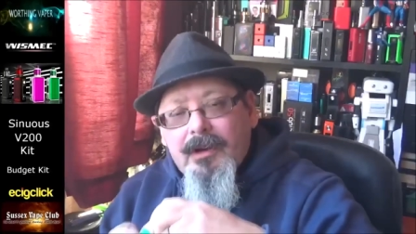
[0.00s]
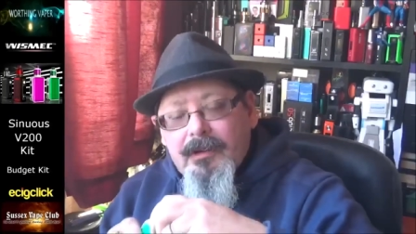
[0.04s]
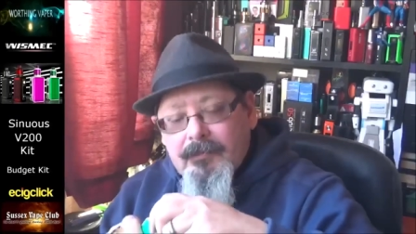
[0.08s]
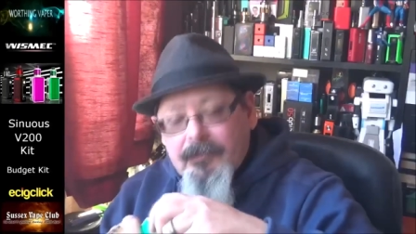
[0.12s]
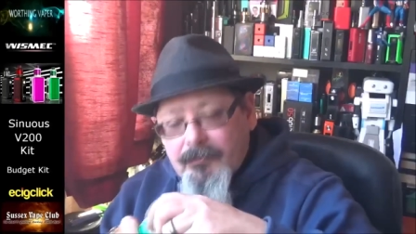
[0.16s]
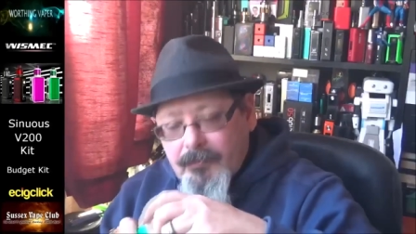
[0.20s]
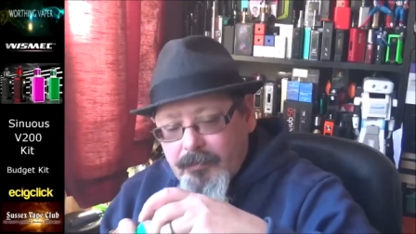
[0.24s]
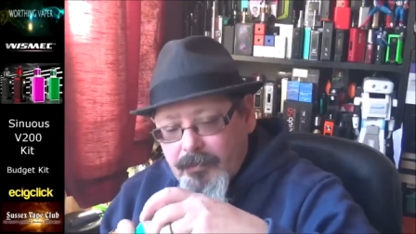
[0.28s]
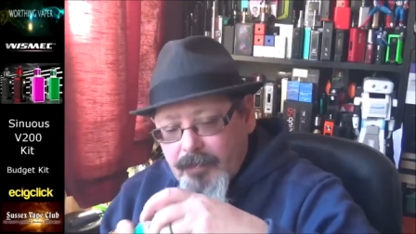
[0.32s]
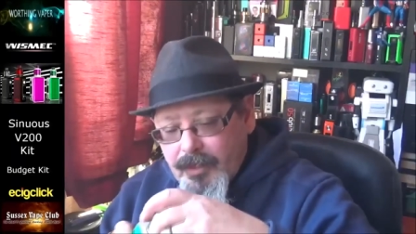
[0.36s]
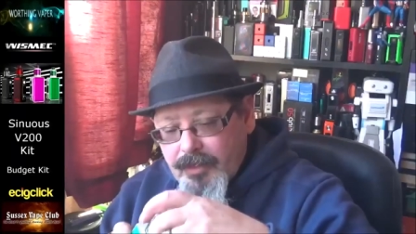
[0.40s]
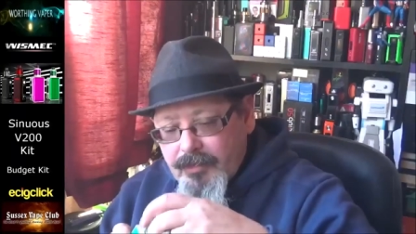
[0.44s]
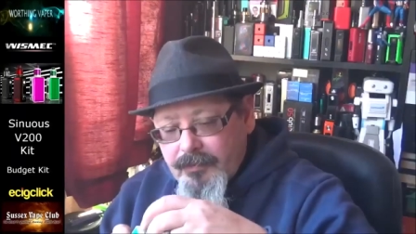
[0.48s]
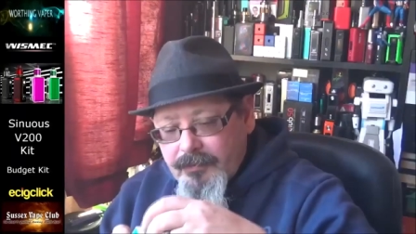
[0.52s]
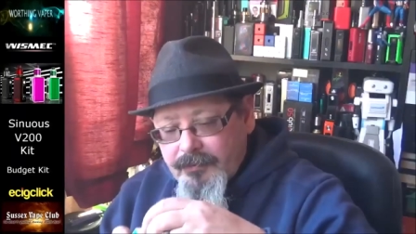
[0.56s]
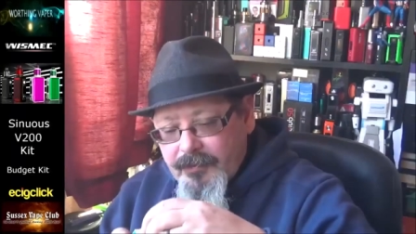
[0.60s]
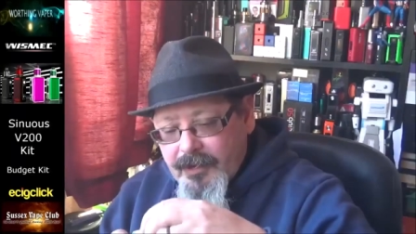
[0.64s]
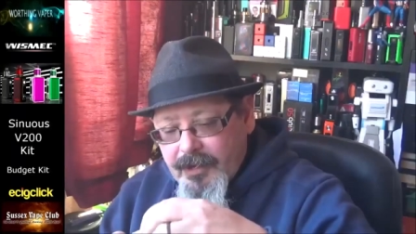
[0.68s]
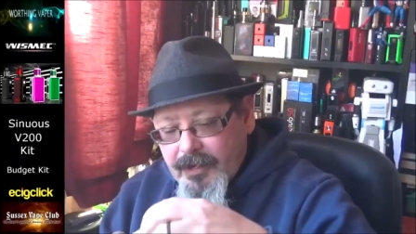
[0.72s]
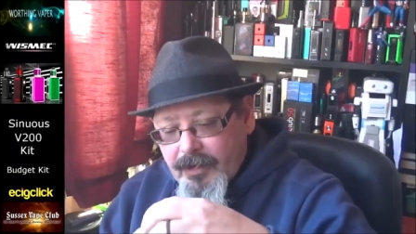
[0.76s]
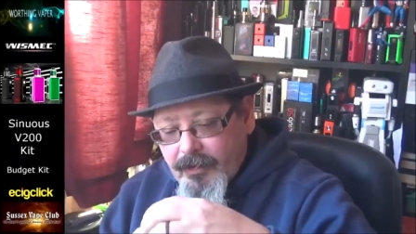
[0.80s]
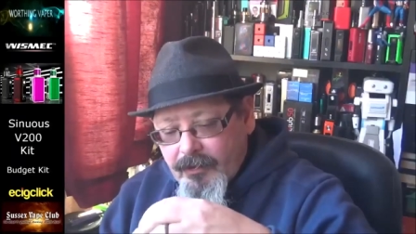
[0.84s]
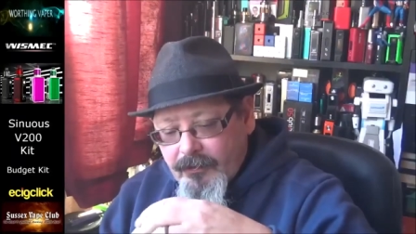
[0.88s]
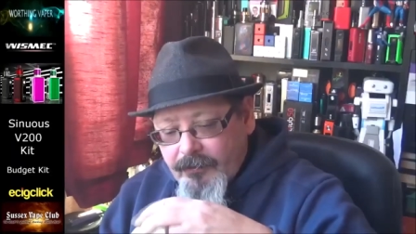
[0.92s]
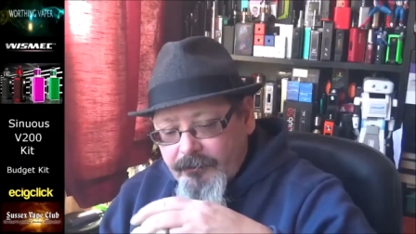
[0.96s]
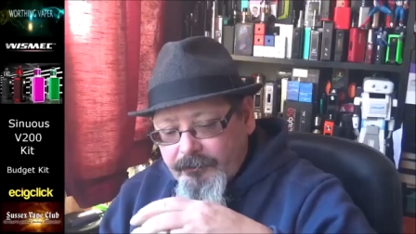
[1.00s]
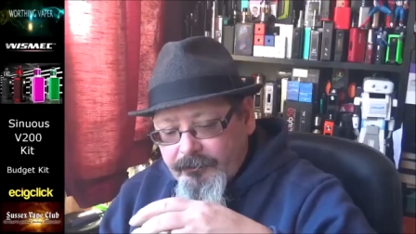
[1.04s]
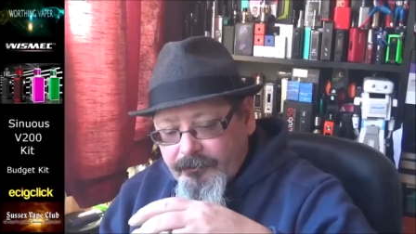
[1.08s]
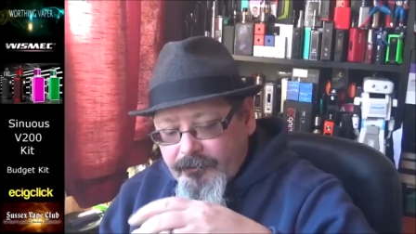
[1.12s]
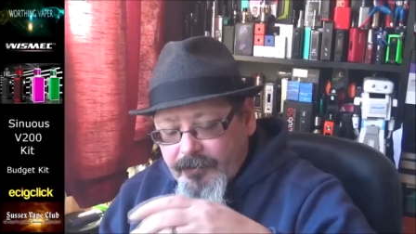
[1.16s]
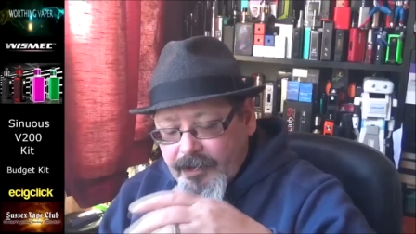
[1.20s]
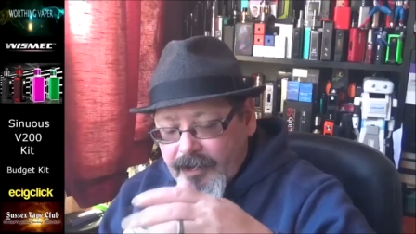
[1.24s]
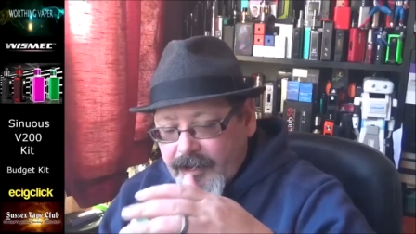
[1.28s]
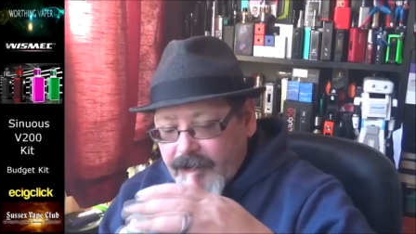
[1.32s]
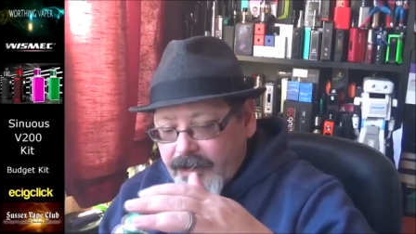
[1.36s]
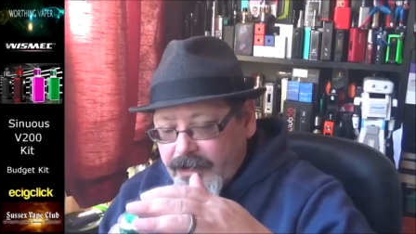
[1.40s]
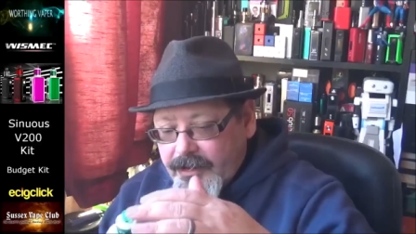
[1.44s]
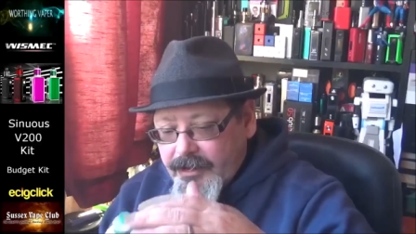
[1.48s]
moving it off
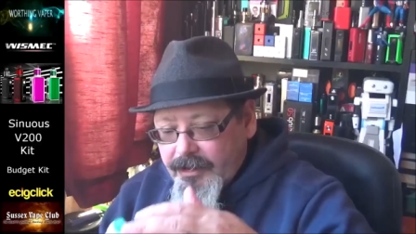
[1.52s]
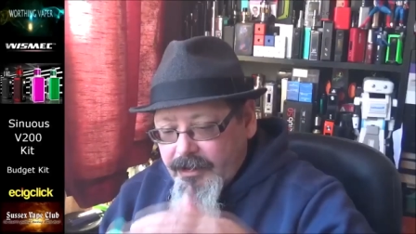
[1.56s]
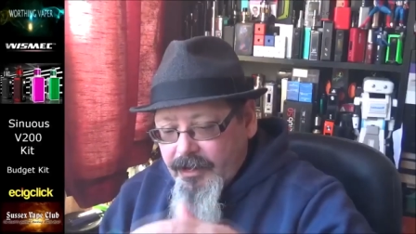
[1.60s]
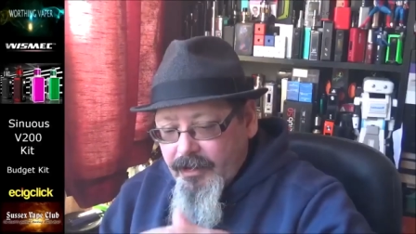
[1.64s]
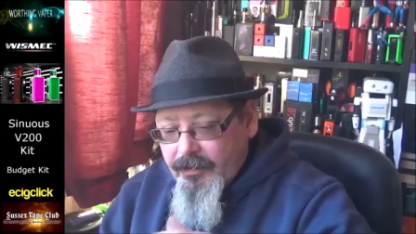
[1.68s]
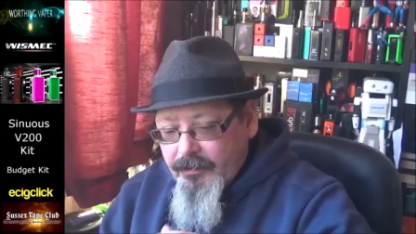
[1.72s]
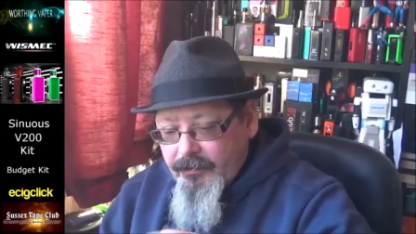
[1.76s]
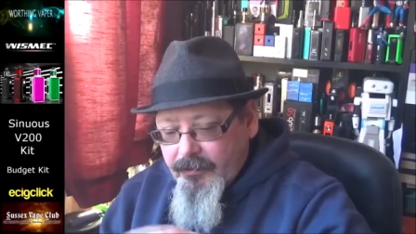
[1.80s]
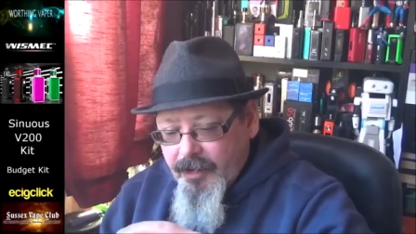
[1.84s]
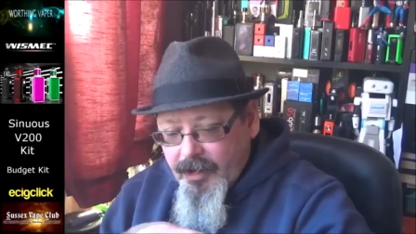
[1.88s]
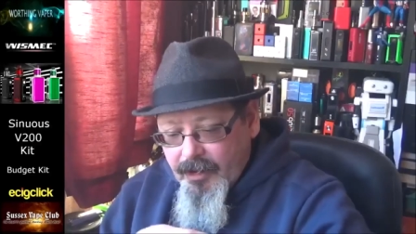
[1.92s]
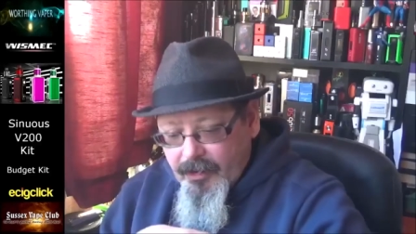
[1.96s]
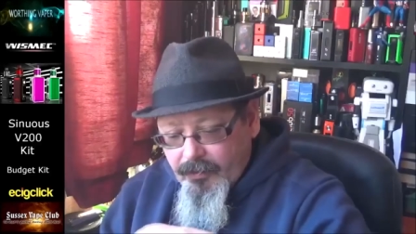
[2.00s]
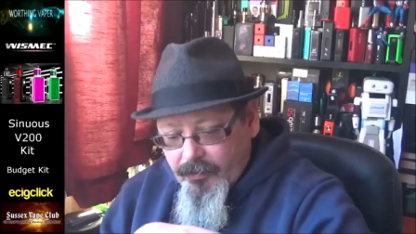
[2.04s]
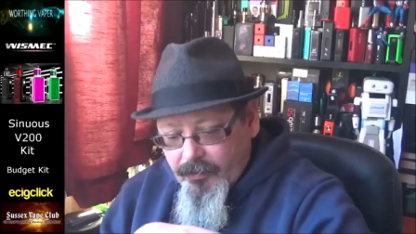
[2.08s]
the unit